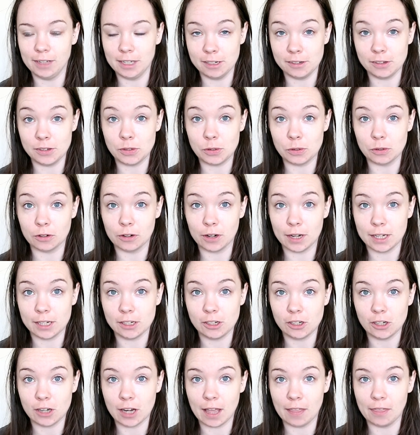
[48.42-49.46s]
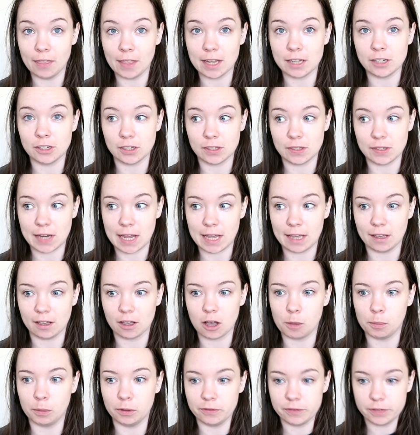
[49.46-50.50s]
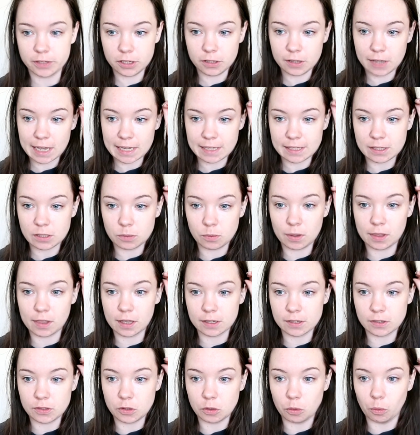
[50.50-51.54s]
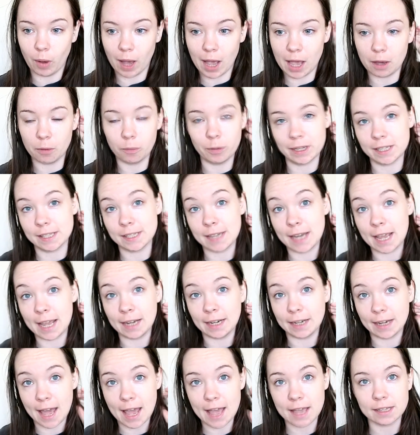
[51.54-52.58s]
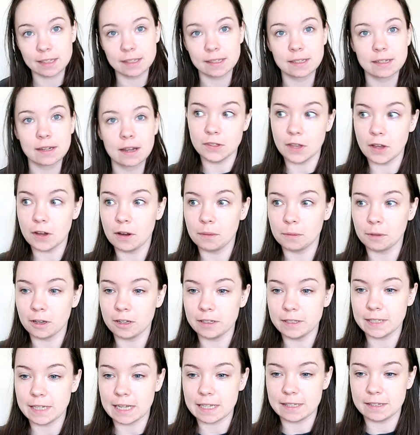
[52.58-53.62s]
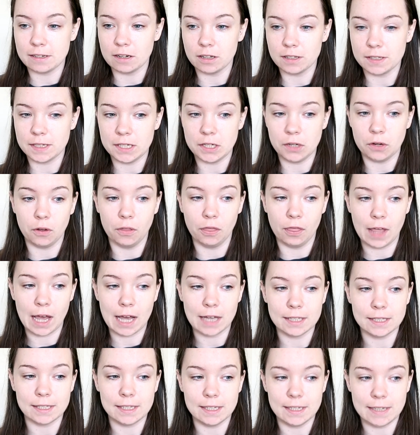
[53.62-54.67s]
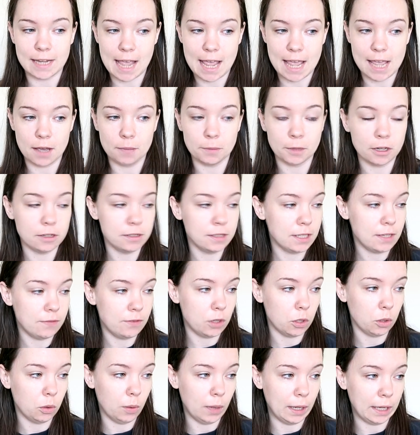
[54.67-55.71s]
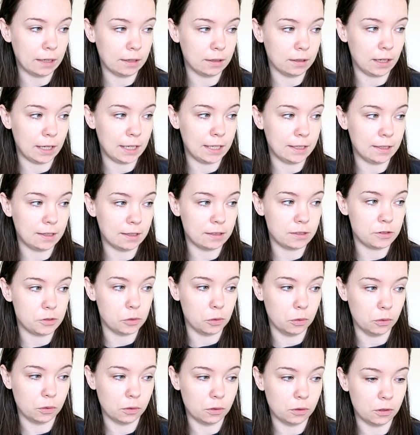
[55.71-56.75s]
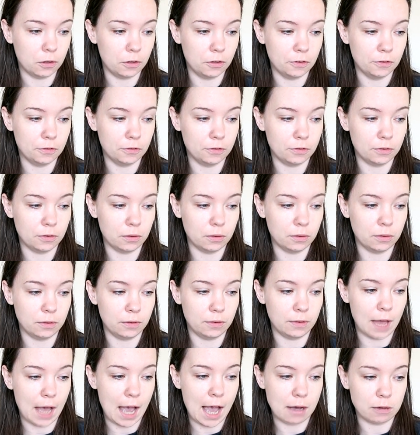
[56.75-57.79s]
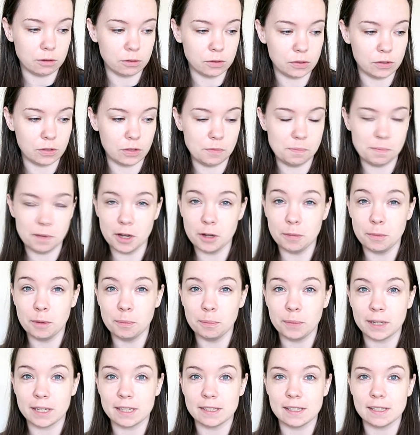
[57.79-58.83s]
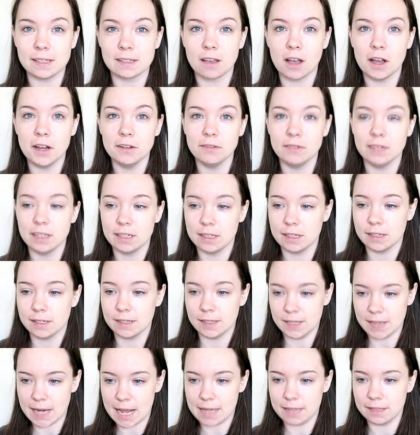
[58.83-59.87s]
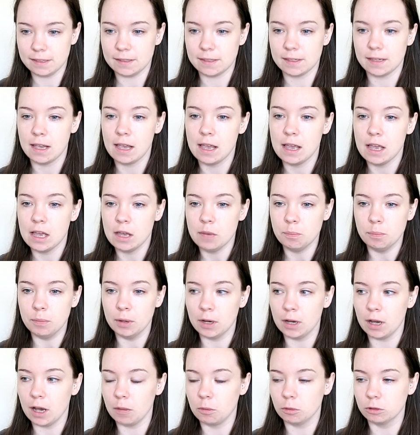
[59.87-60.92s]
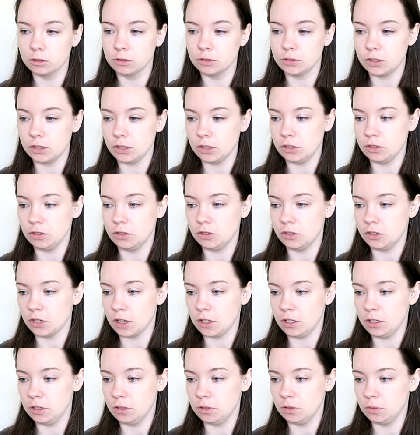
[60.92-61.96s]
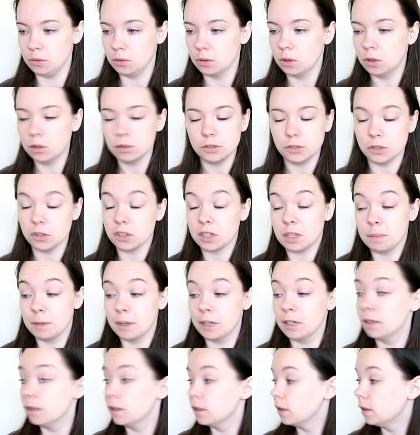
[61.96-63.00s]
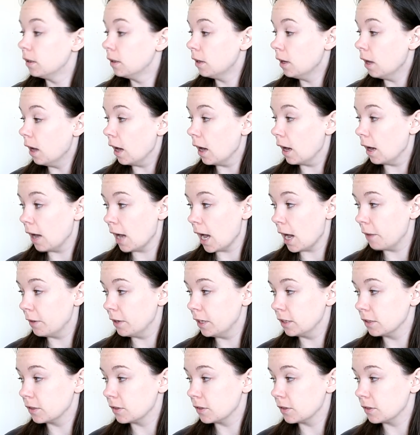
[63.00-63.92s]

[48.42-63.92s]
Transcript: into storage and then just take a couple of suitcases with us to where we're staying next. So I'm going to get started on that today. I'm going to give you a quick like tour of the house at the moment because it's kind of in a state, but I want to show you or document uh, how it